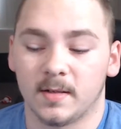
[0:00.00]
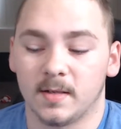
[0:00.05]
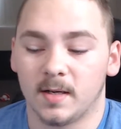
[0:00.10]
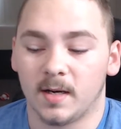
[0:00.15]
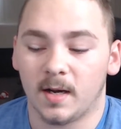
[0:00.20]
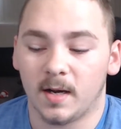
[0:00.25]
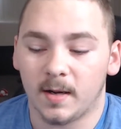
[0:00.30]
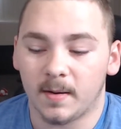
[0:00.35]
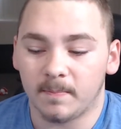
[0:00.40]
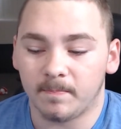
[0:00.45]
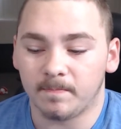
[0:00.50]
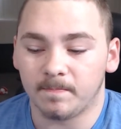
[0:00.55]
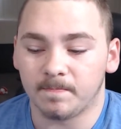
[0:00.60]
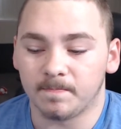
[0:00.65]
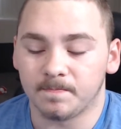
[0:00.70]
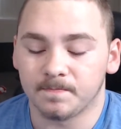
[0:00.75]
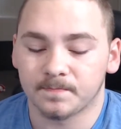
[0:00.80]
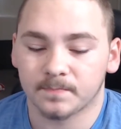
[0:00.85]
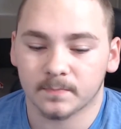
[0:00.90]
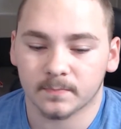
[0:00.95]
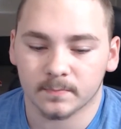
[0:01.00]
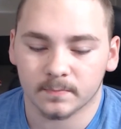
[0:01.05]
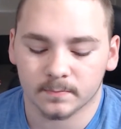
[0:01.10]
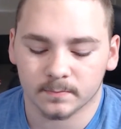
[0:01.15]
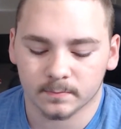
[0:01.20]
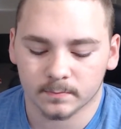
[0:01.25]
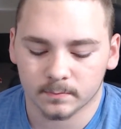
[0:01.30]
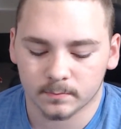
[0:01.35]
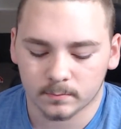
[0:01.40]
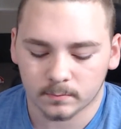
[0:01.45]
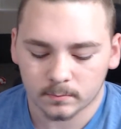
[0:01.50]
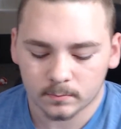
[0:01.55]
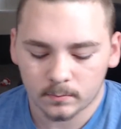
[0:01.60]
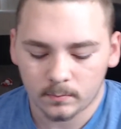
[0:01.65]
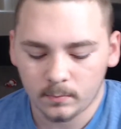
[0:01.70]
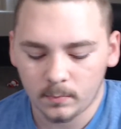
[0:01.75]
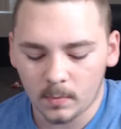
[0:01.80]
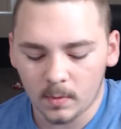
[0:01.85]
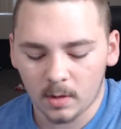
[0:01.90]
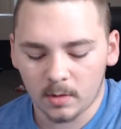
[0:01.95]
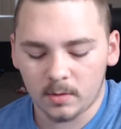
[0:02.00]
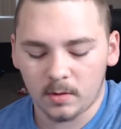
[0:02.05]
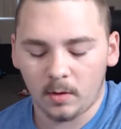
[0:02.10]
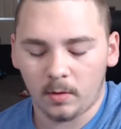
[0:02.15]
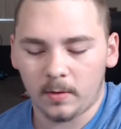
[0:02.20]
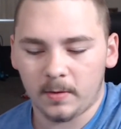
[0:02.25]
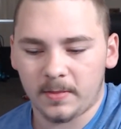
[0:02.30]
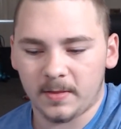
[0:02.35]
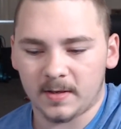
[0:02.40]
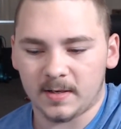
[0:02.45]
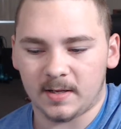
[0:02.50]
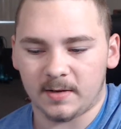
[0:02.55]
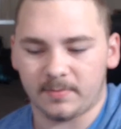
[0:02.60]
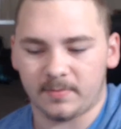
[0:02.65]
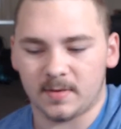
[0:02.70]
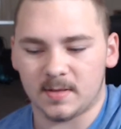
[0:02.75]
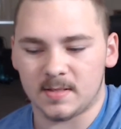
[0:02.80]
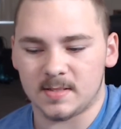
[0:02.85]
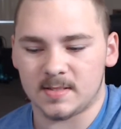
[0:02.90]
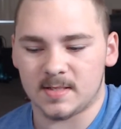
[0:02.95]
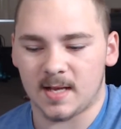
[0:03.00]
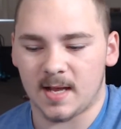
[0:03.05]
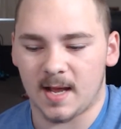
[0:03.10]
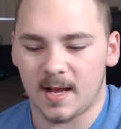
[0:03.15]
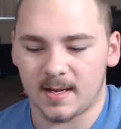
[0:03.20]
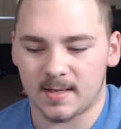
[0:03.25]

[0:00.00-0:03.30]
The only thing different is that